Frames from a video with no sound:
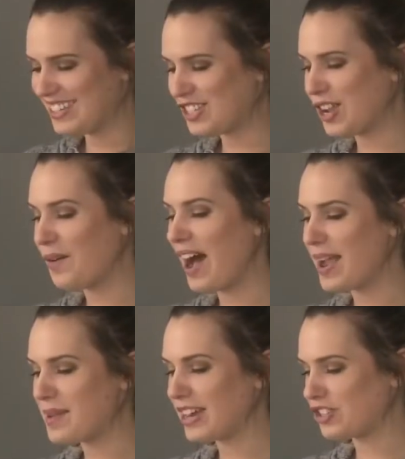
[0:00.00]
So
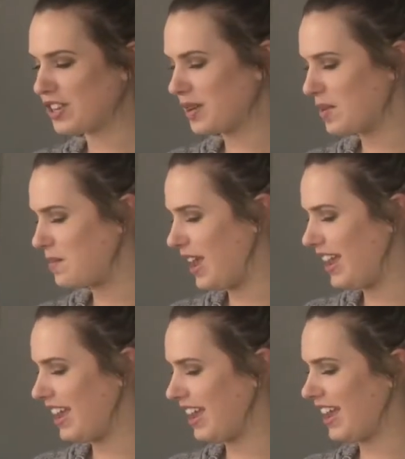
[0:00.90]
I'm actually gonna be
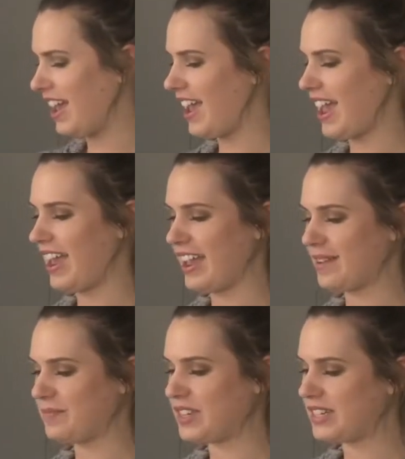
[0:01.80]
making a